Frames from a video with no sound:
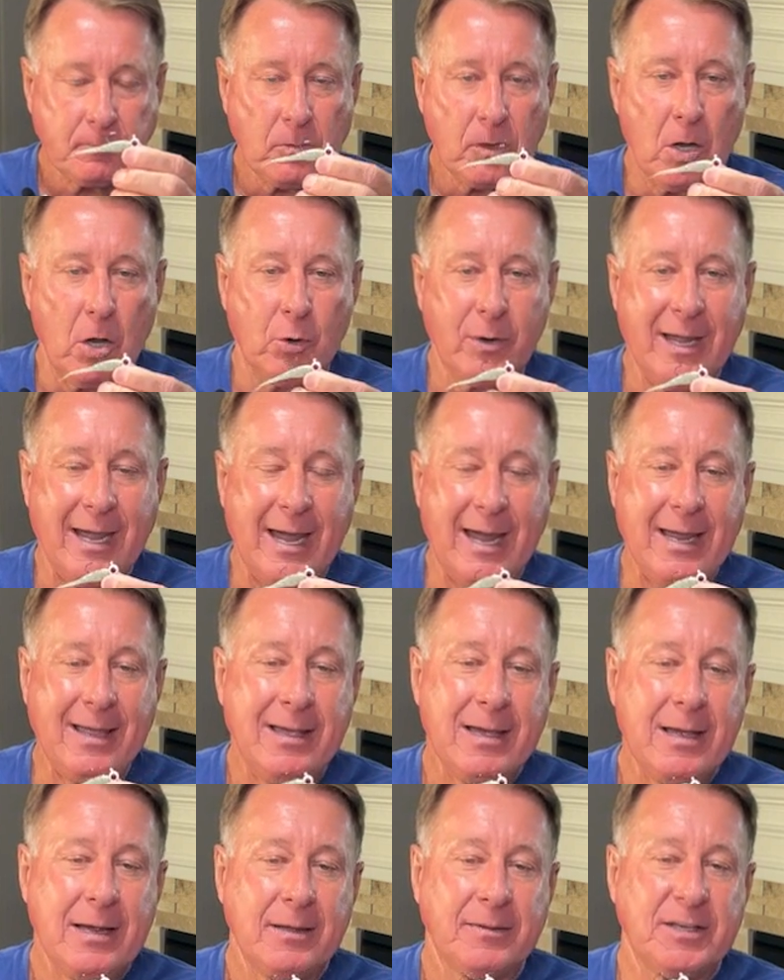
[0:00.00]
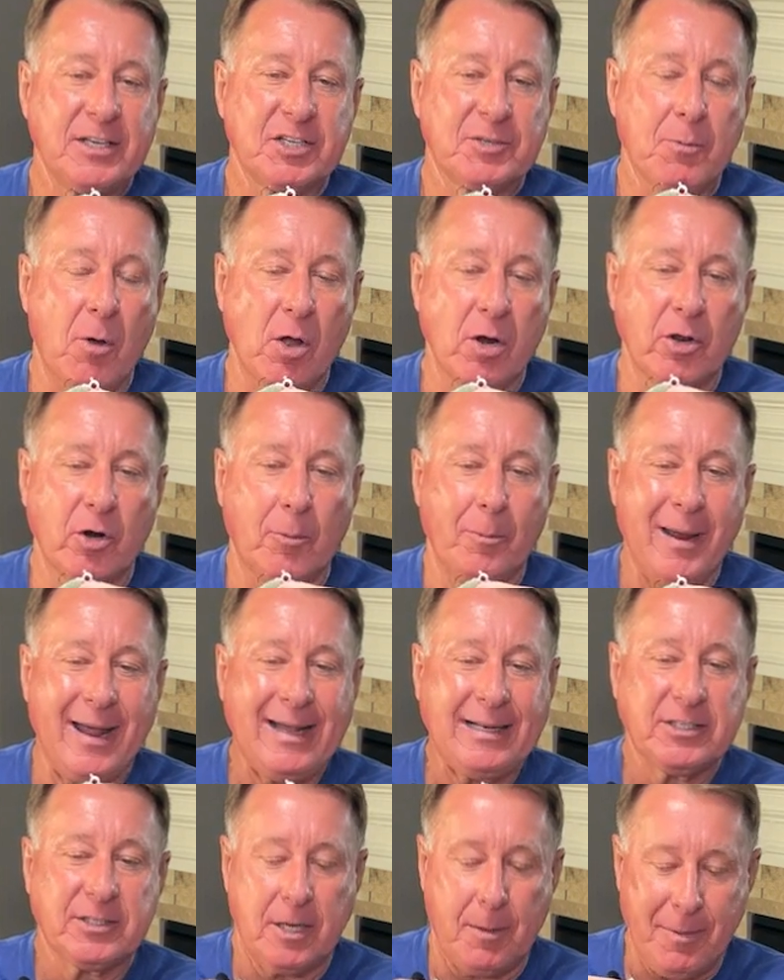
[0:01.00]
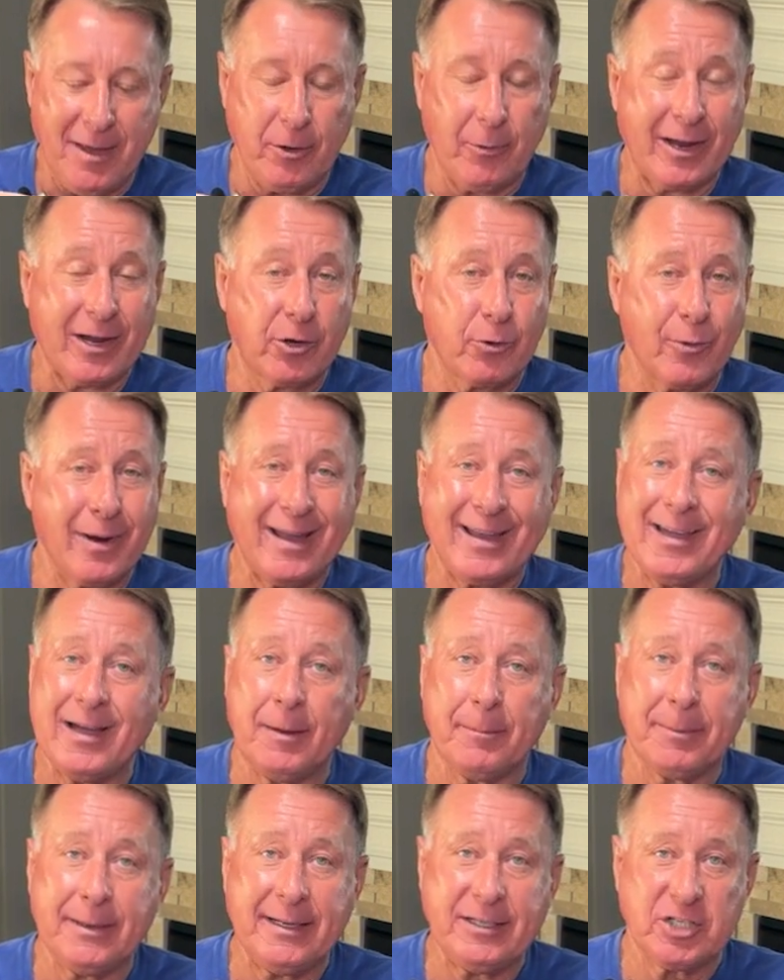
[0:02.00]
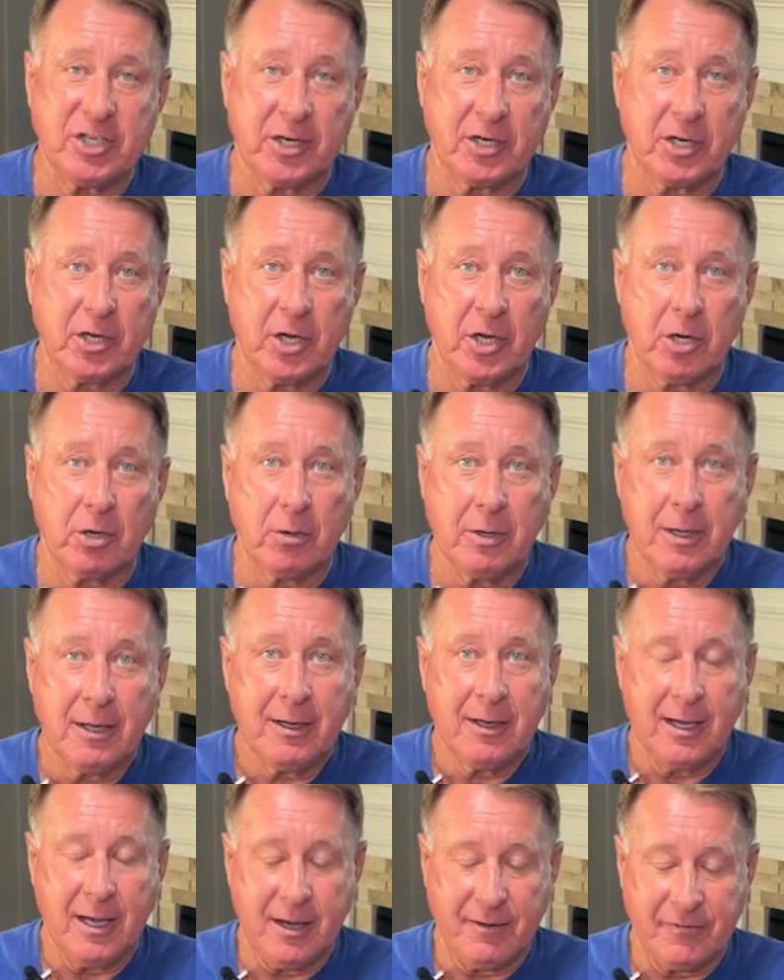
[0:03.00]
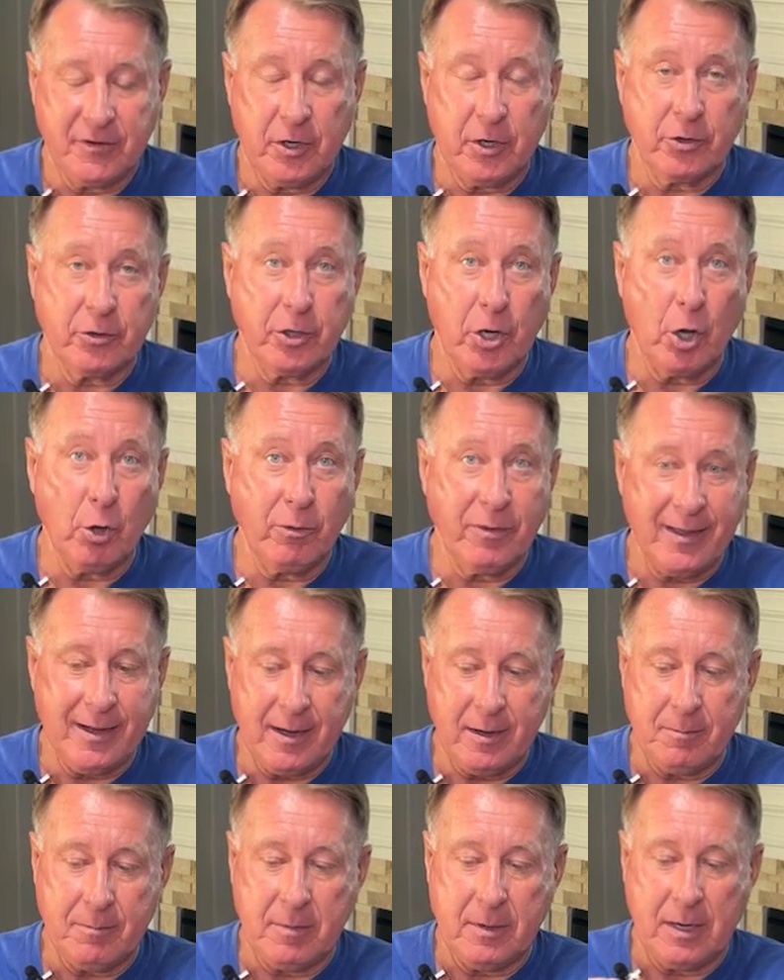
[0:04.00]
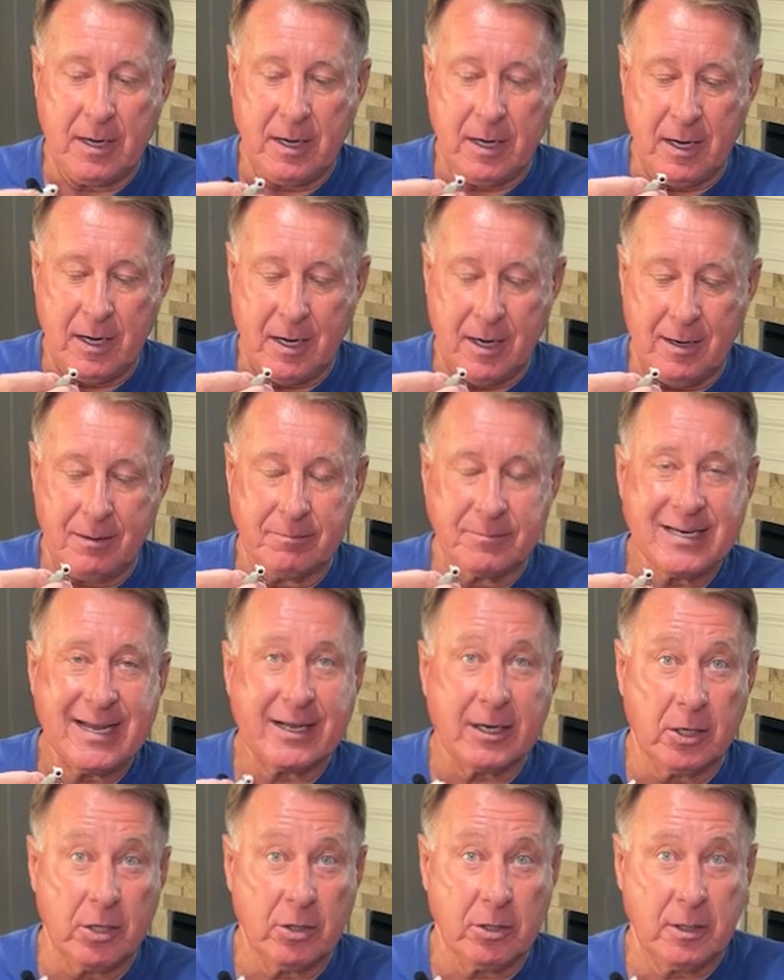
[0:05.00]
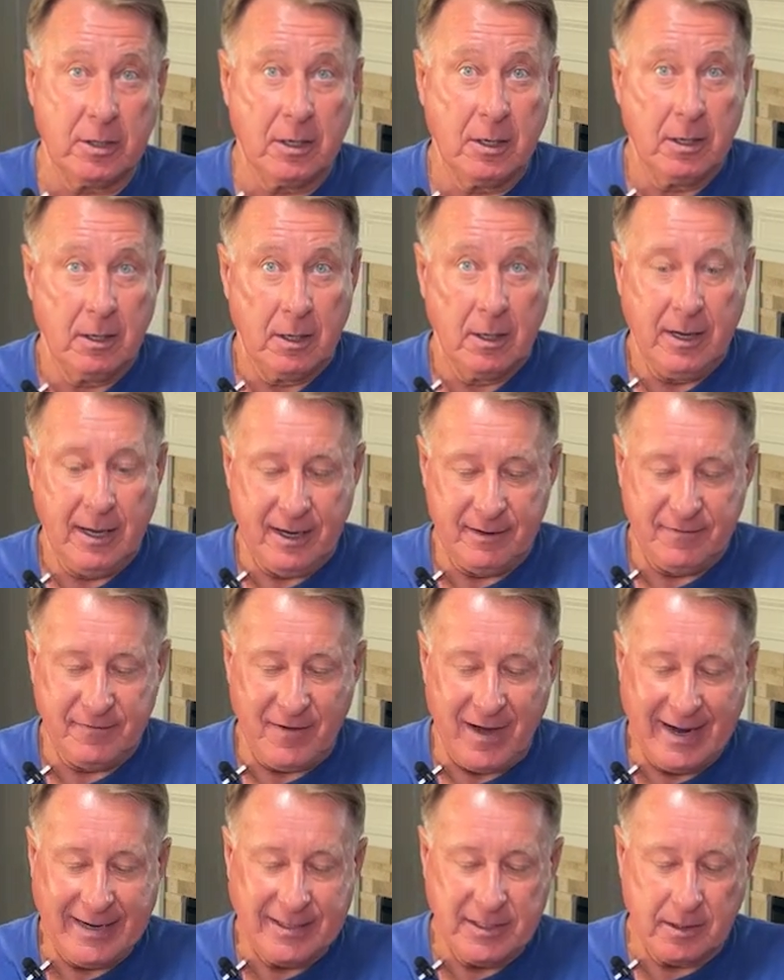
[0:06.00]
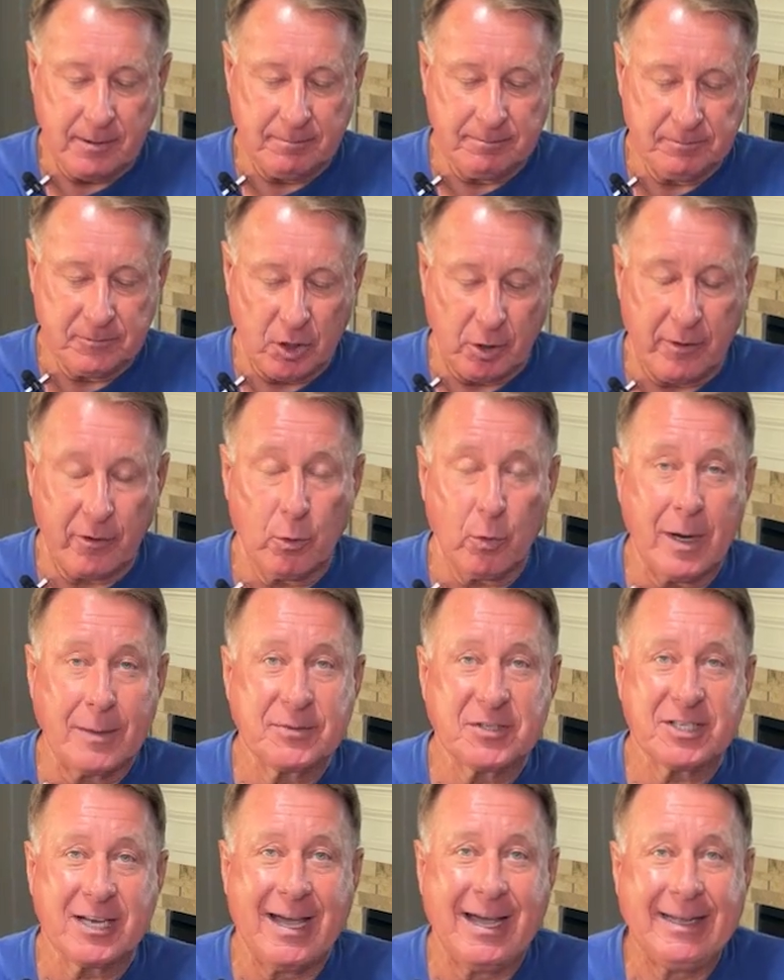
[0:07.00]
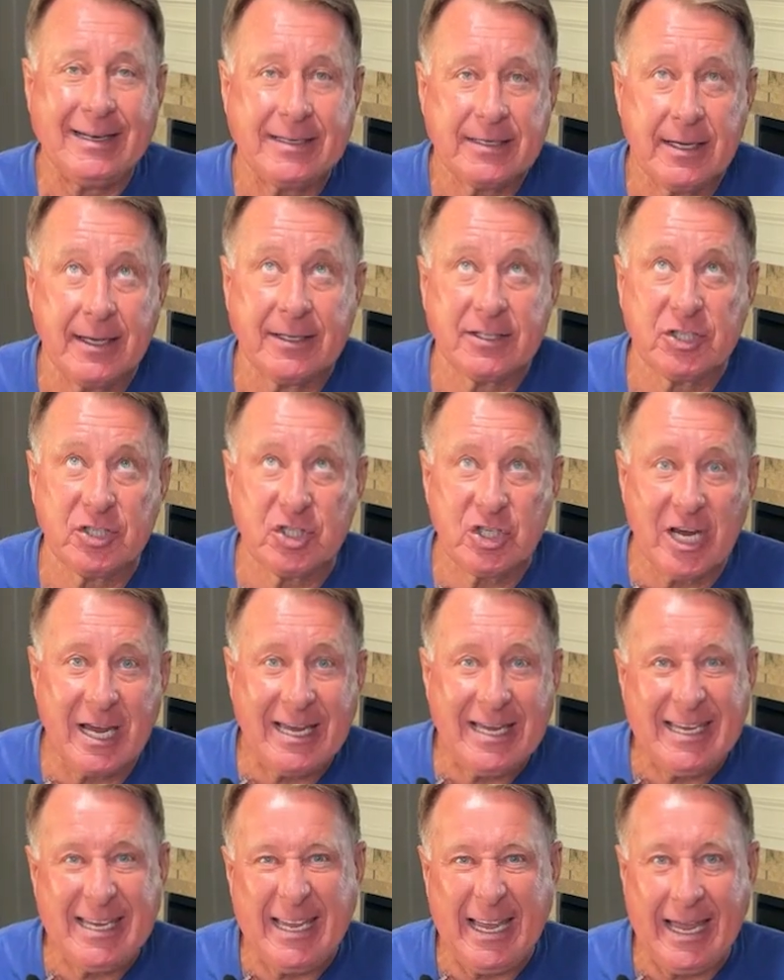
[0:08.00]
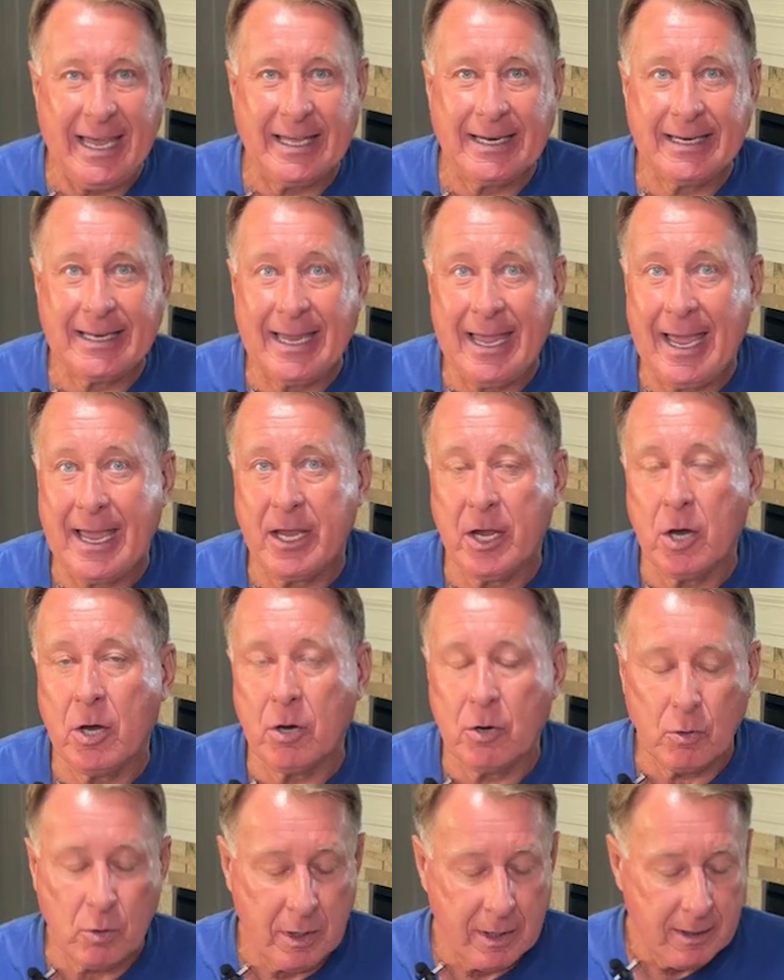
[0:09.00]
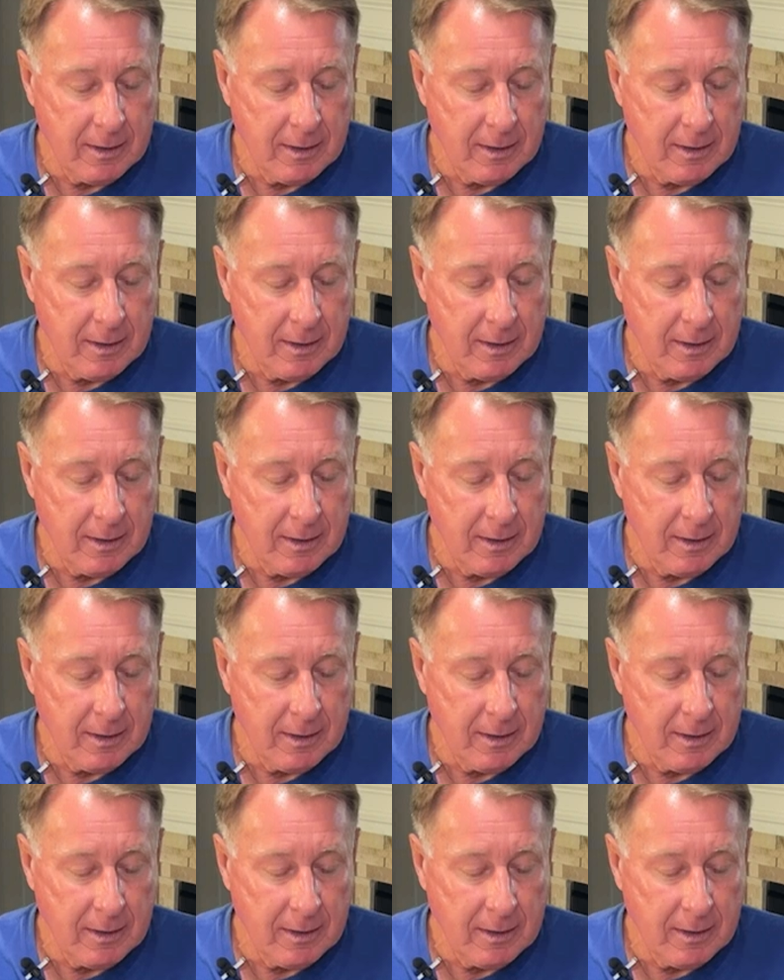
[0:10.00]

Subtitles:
okay? These small little baits. By the way, great company, Jinko. If you don't know them, take a look and find them. Go to their website. That's Jenko.